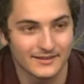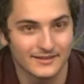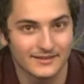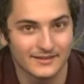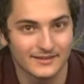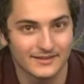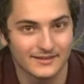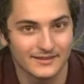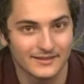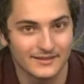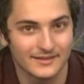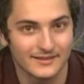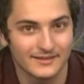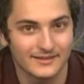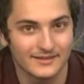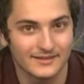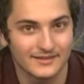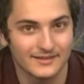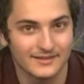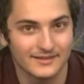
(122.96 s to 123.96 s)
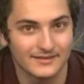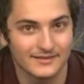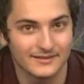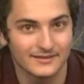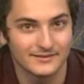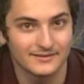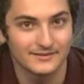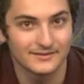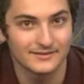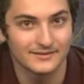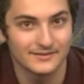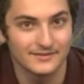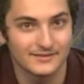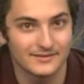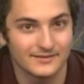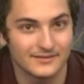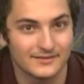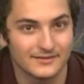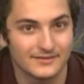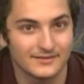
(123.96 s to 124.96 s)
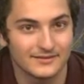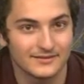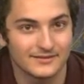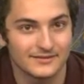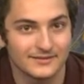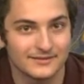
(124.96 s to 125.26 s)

The person shown says nothing.